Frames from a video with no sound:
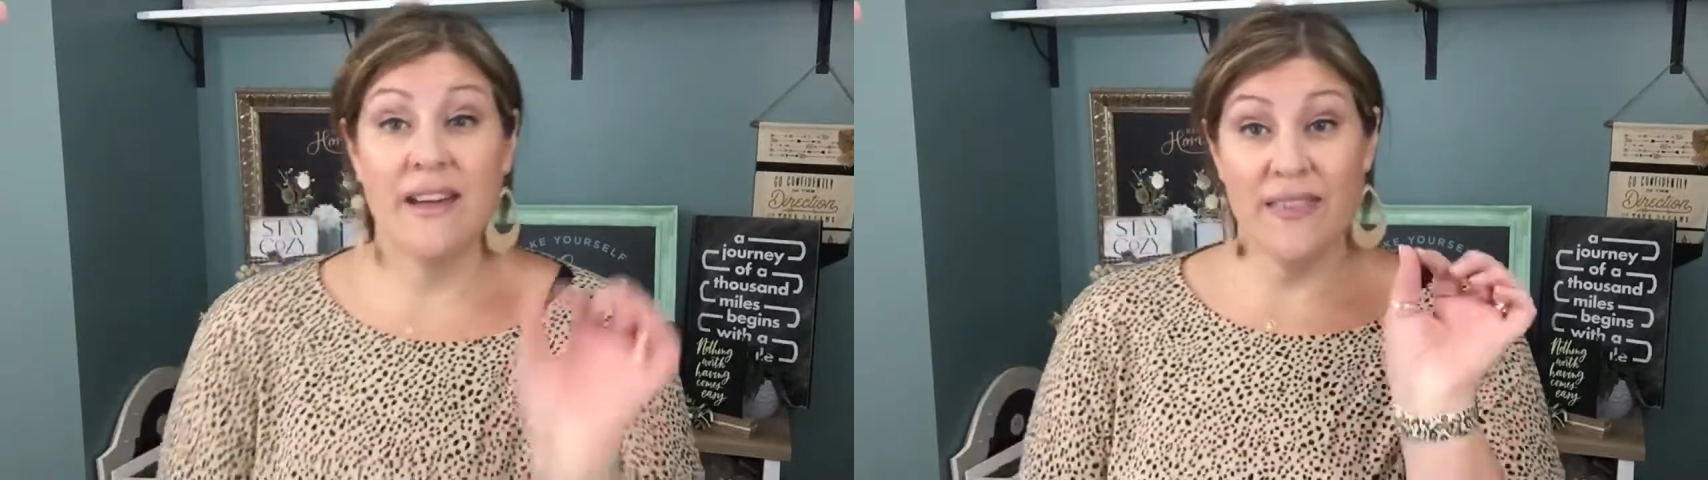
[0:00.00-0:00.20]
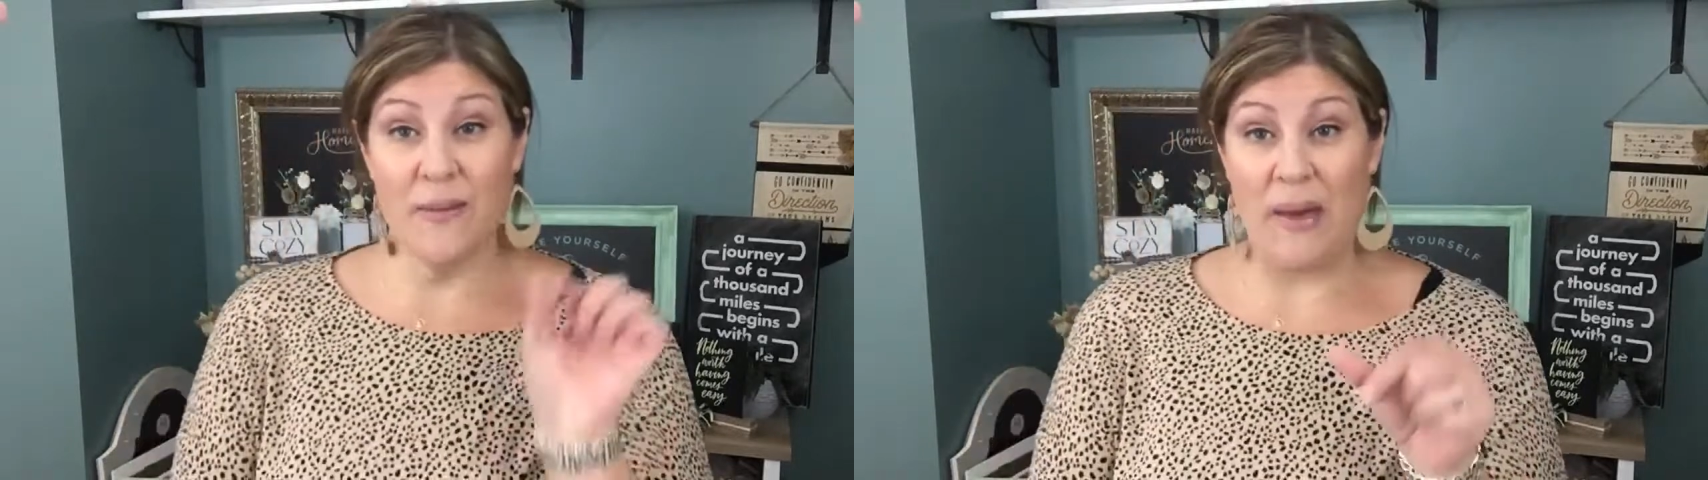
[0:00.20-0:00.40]

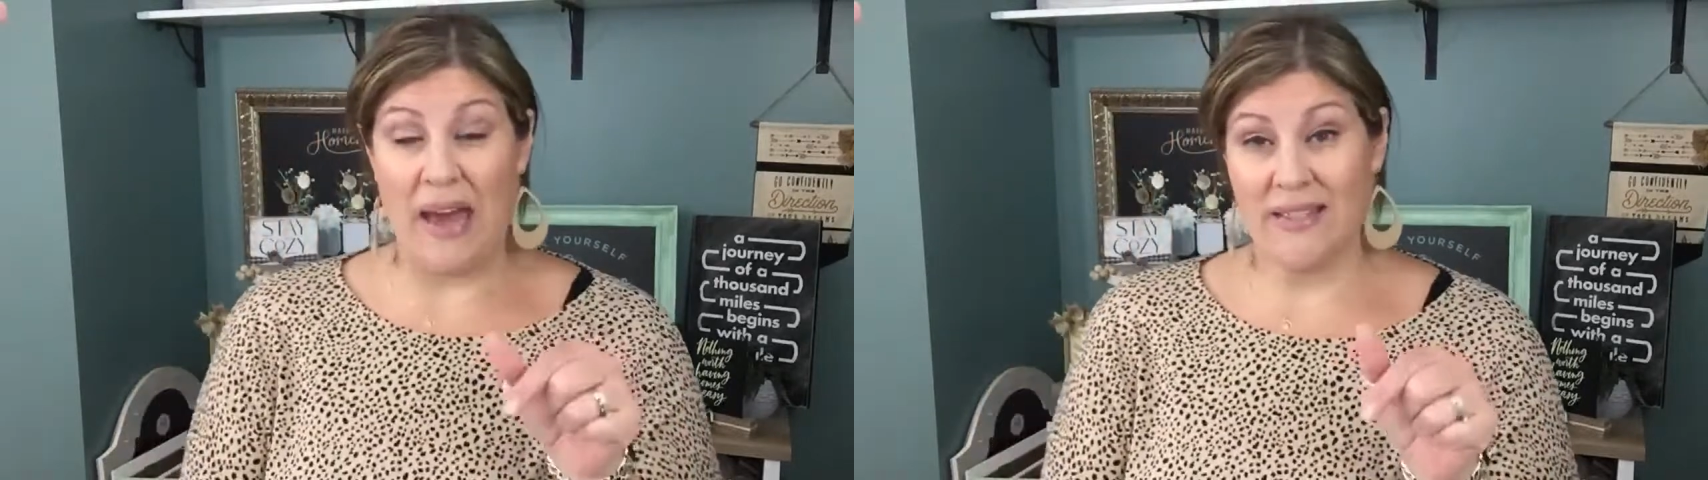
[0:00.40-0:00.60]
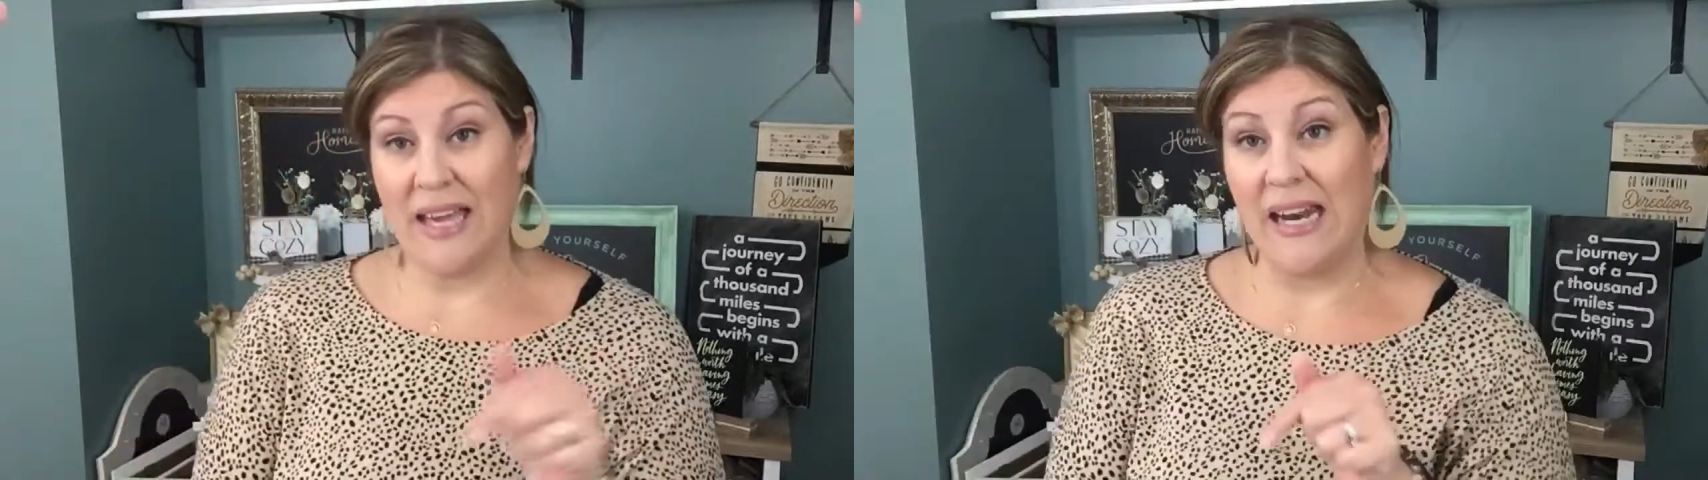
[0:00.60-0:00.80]
the
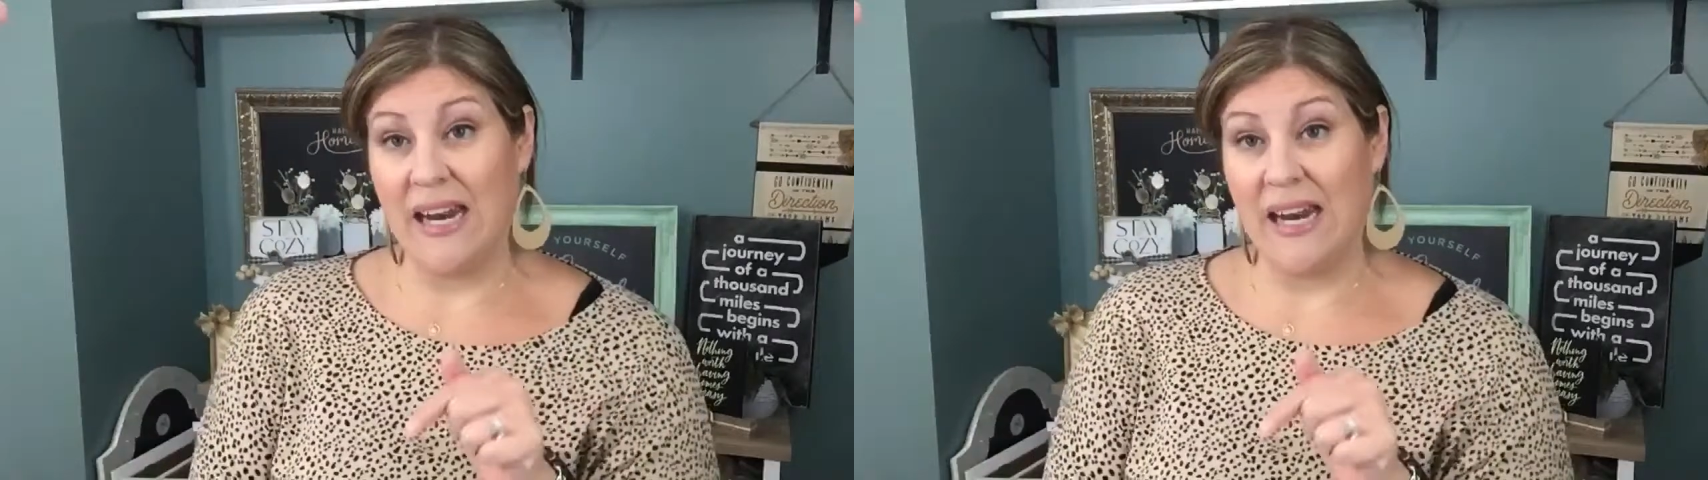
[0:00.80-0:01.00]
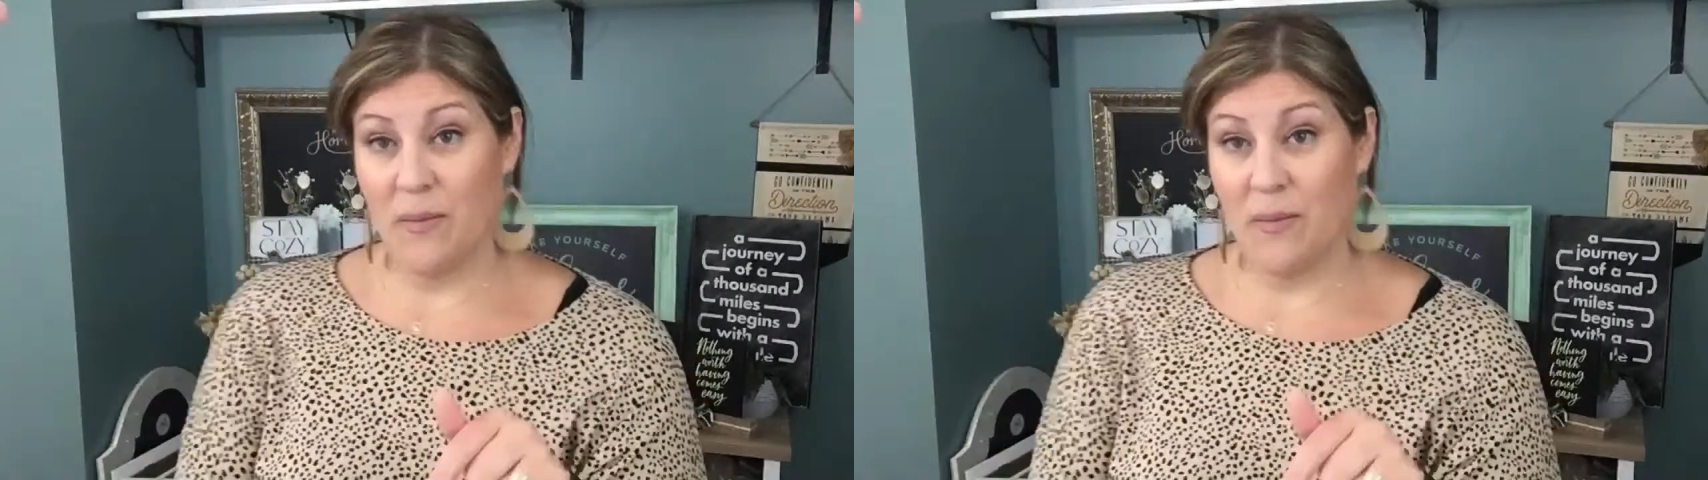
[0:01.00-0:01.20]
backside
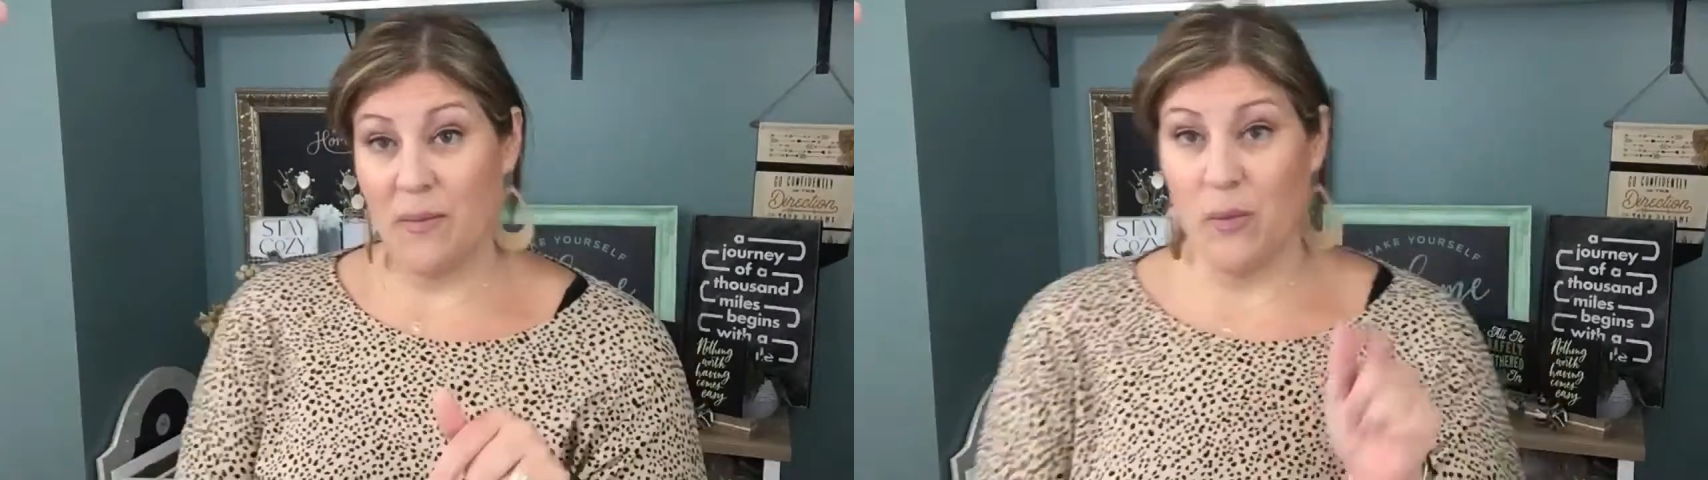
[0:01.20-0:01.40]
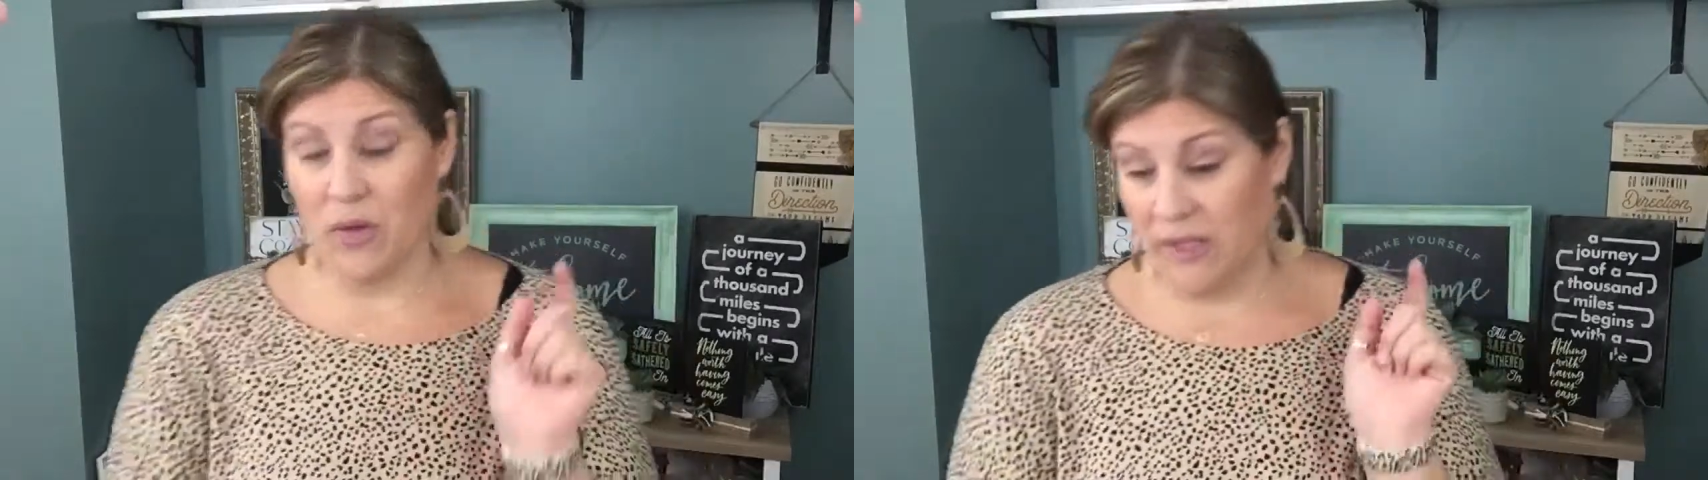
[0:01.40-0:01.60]
of a
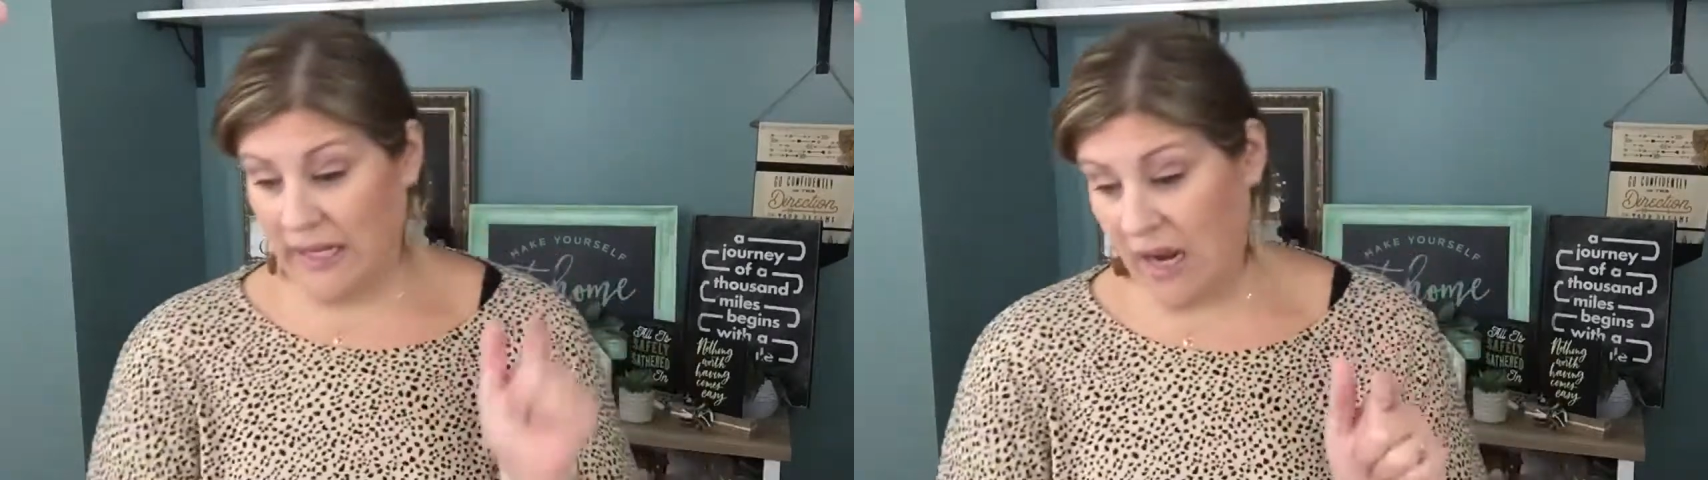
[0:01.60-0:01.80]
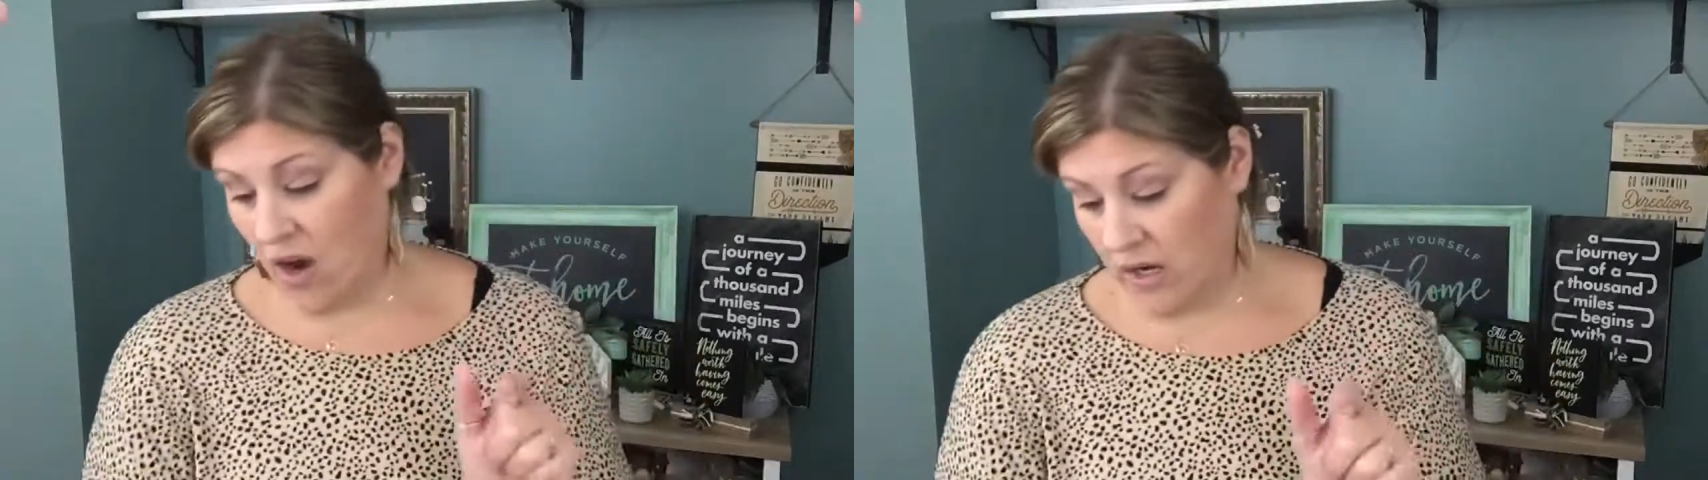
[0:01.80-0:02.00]
palette board
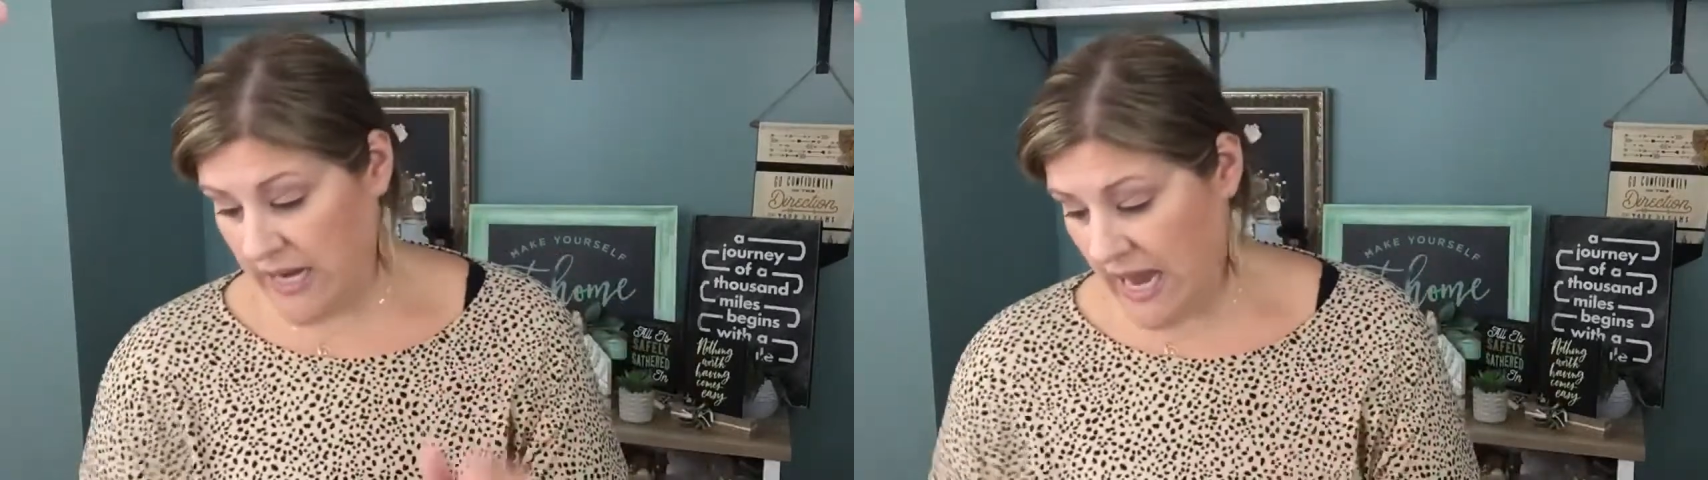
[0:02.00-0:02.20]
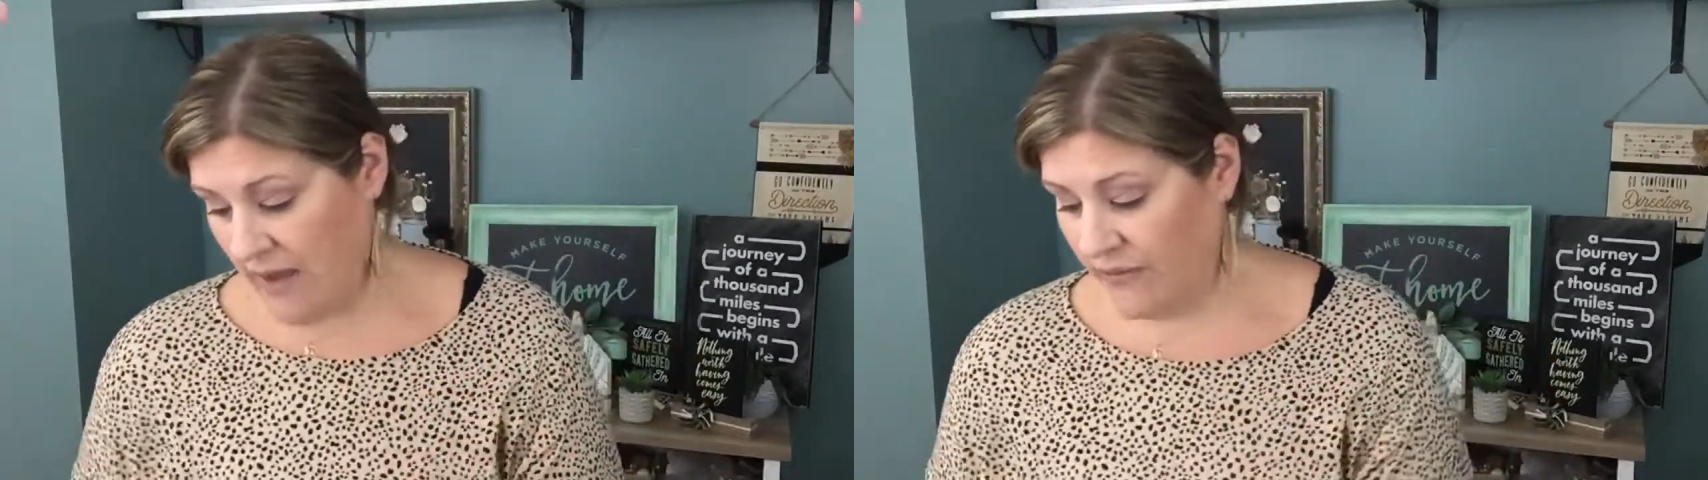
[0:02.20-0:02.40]
that I already have.